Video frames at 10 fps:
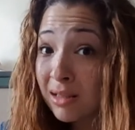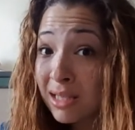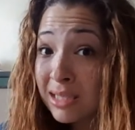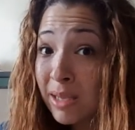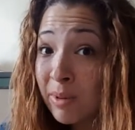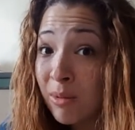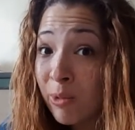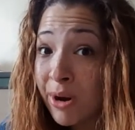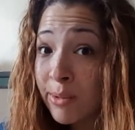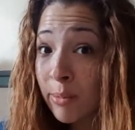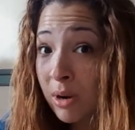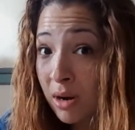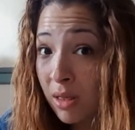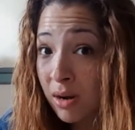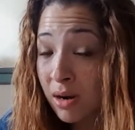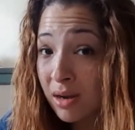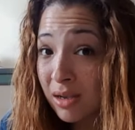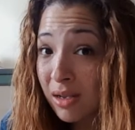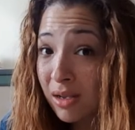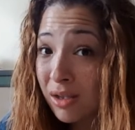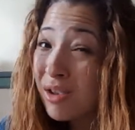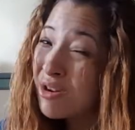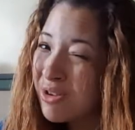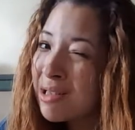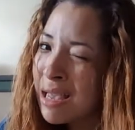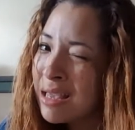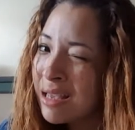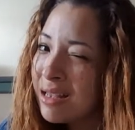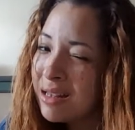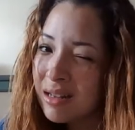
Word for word: Let's keep getting weird with one another. You know you like it.